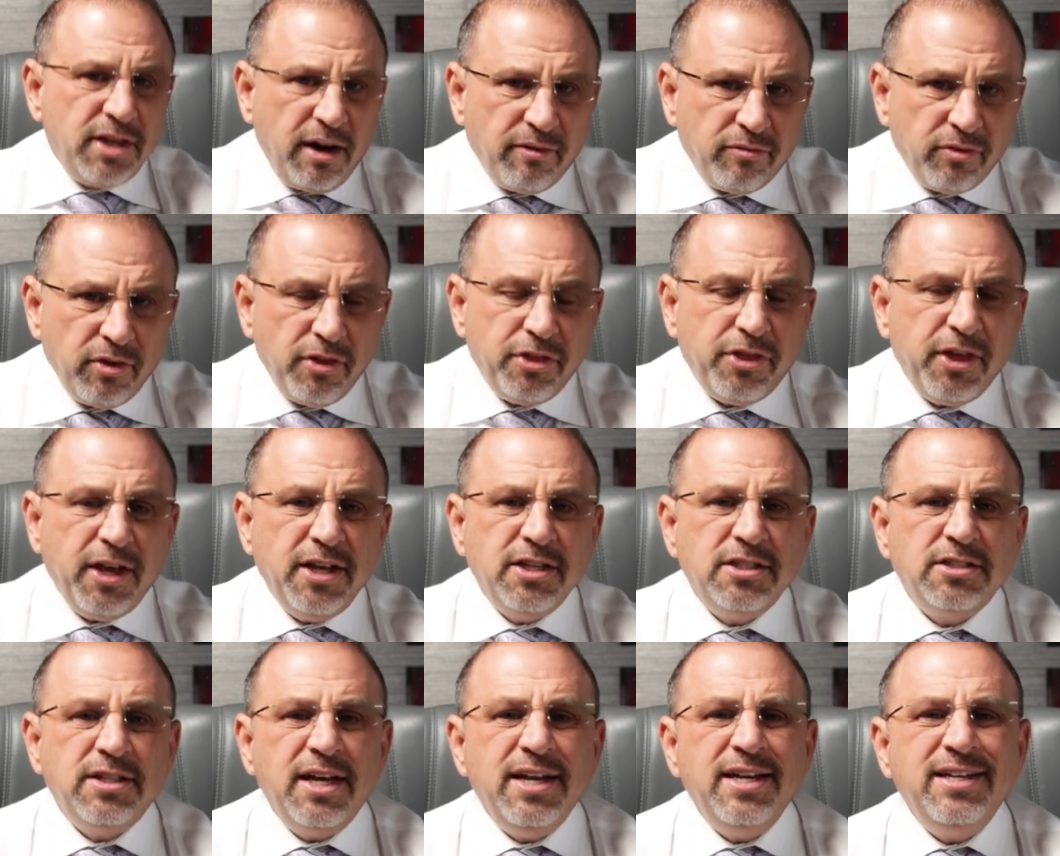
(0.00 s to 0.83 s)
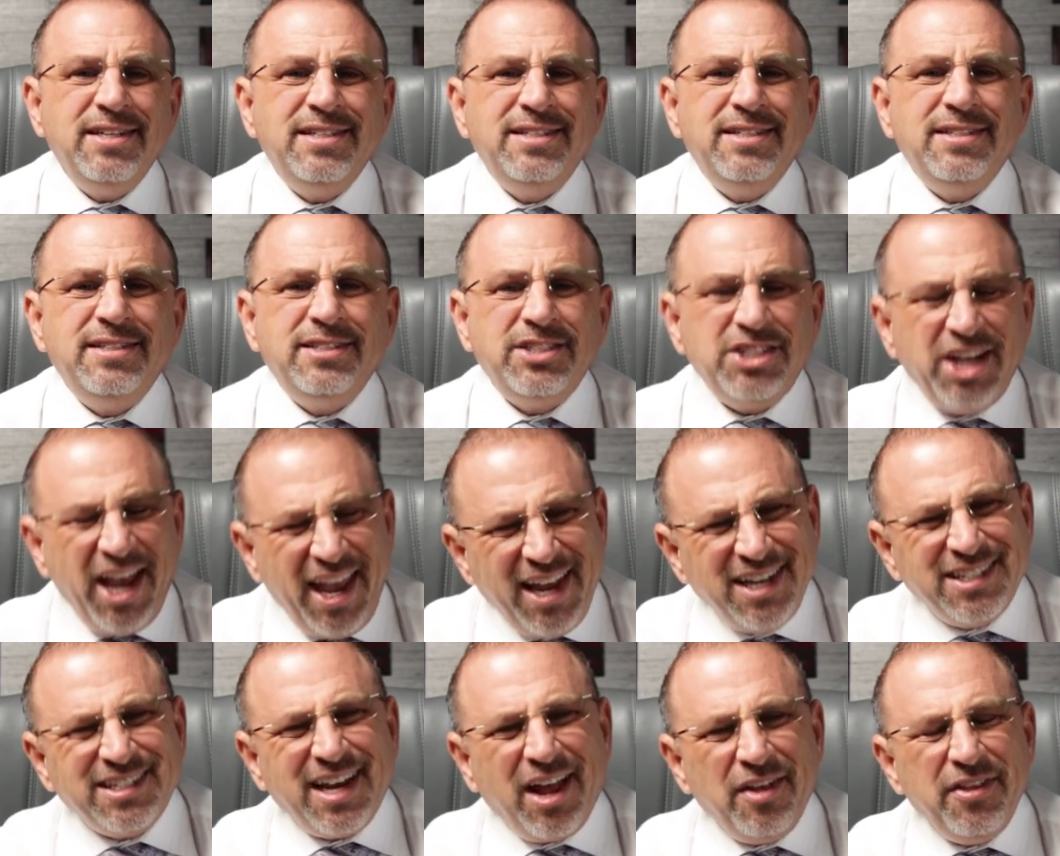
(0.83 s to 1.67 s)
several things they
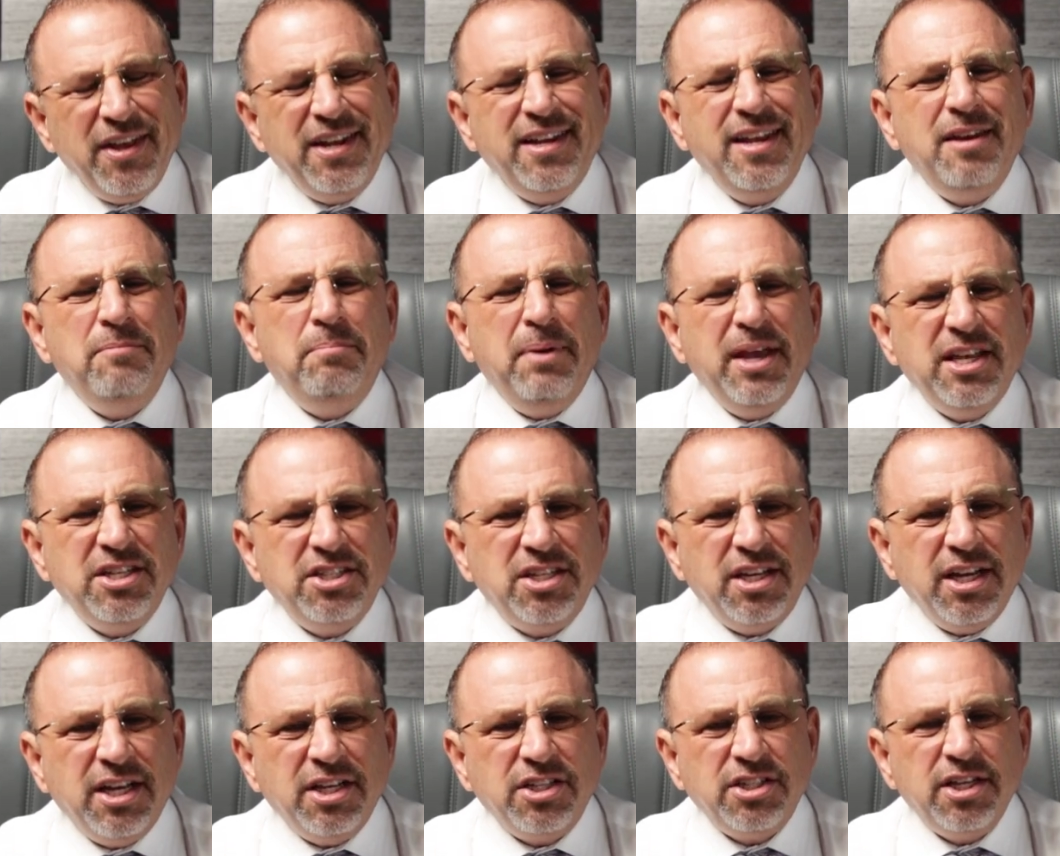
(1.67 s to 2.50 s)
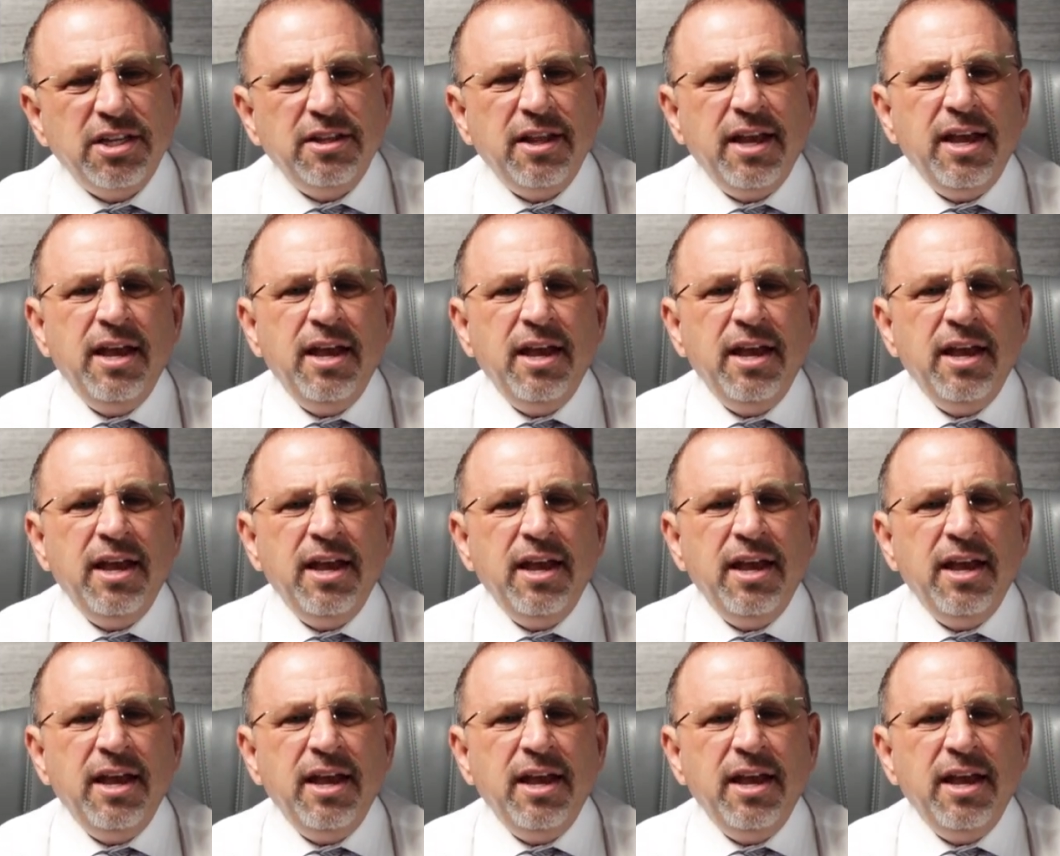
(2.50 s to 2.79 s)
changed how they did business and